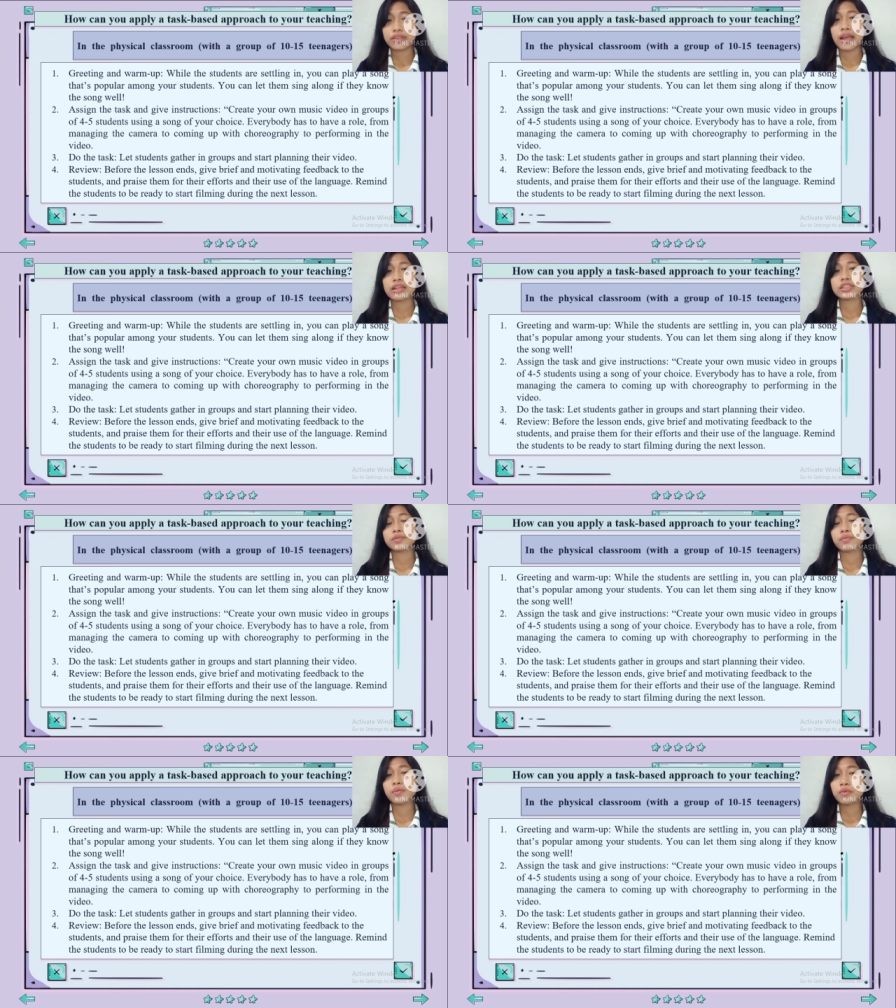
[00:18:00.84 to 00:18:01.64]

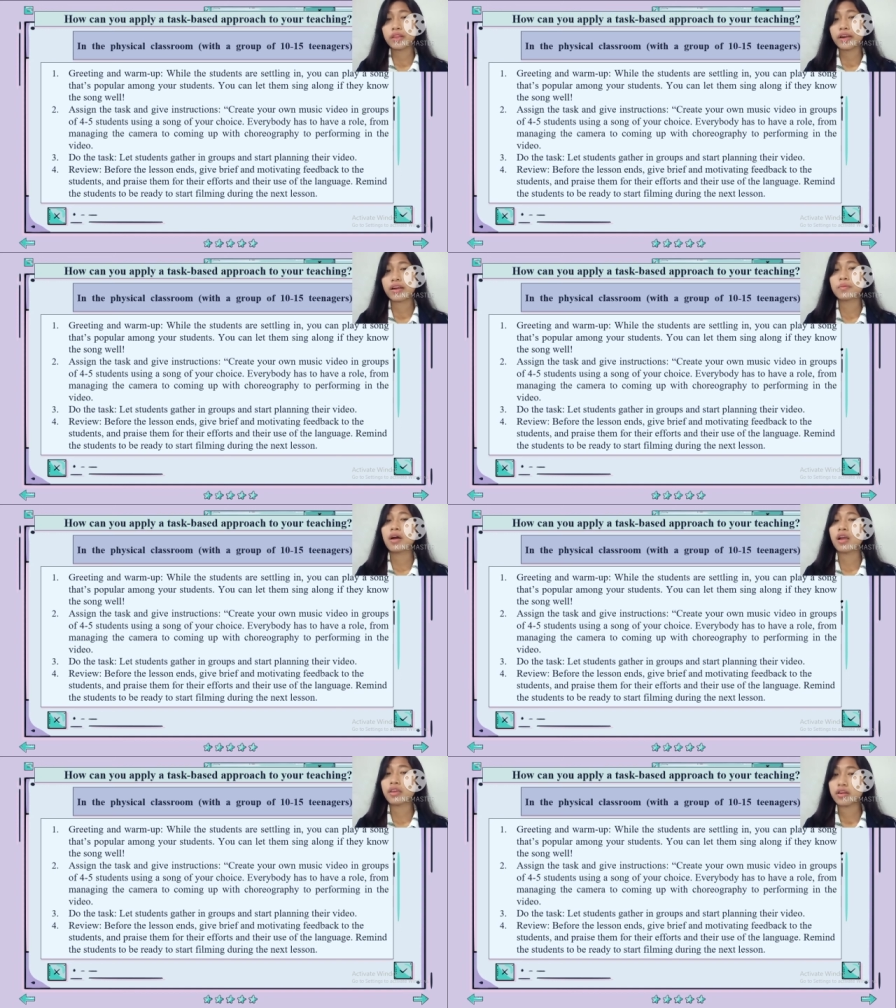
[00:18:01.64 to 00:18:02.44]
that's popular
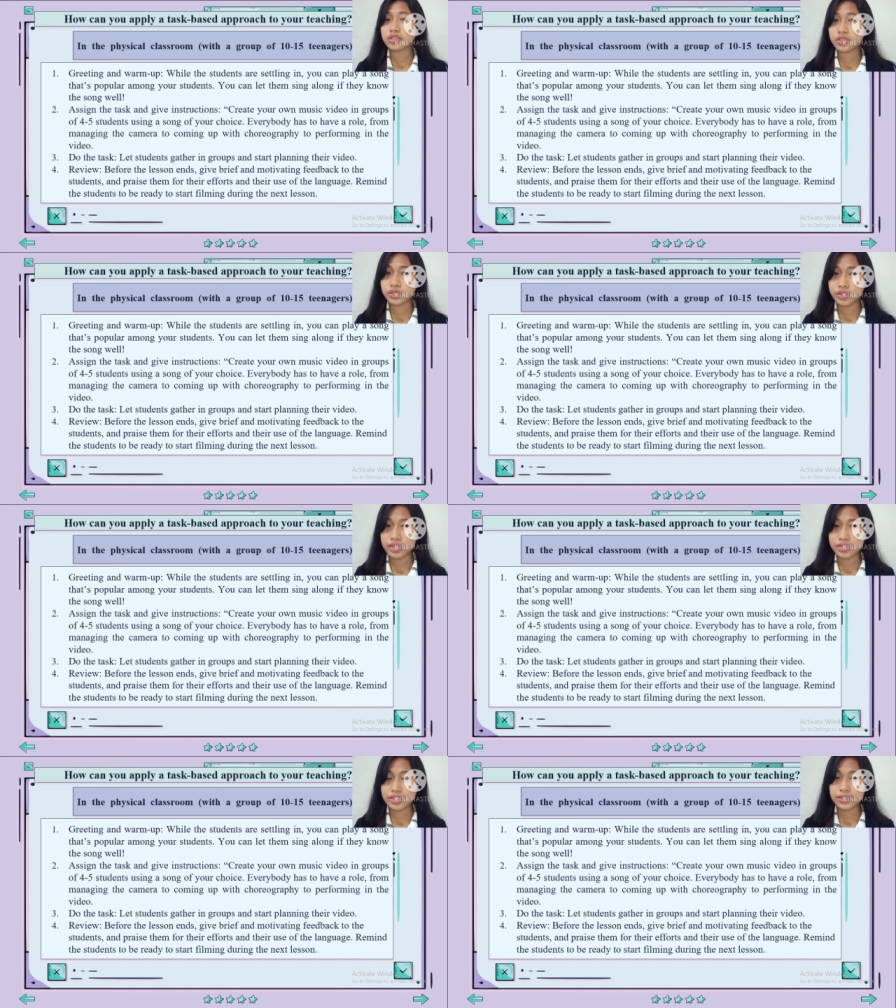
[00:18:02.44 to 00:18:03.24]
among your
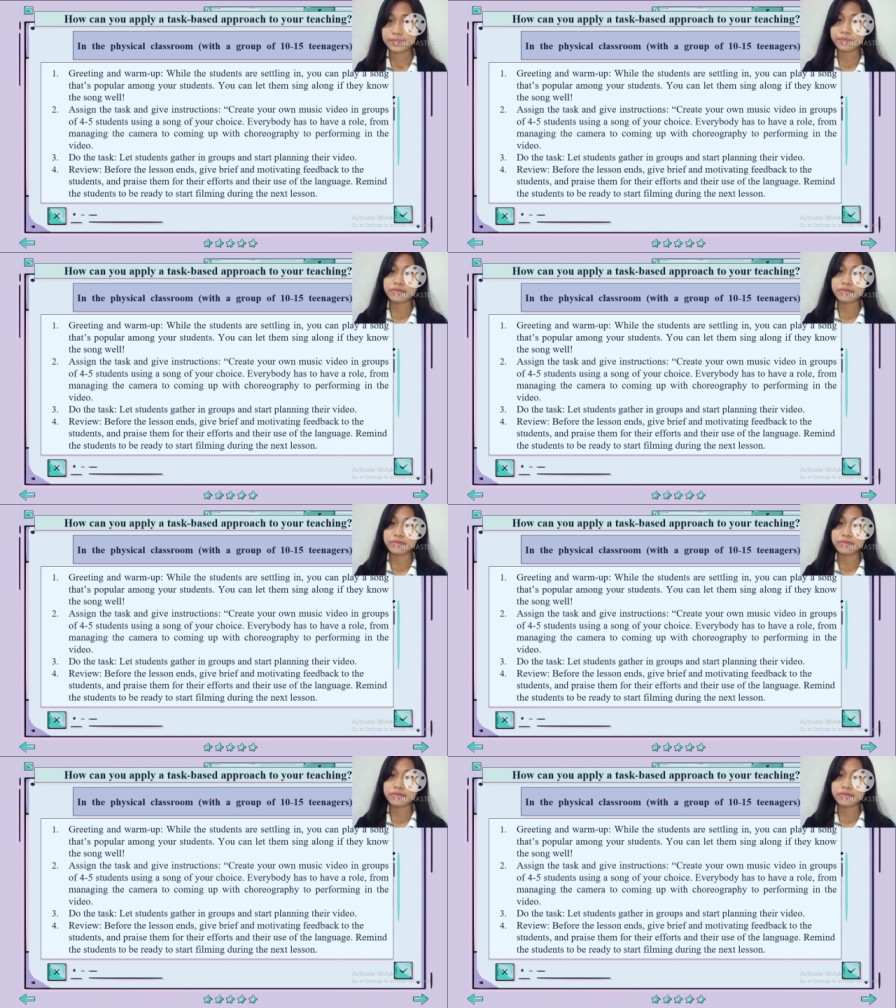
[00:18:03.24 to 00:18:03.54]
students.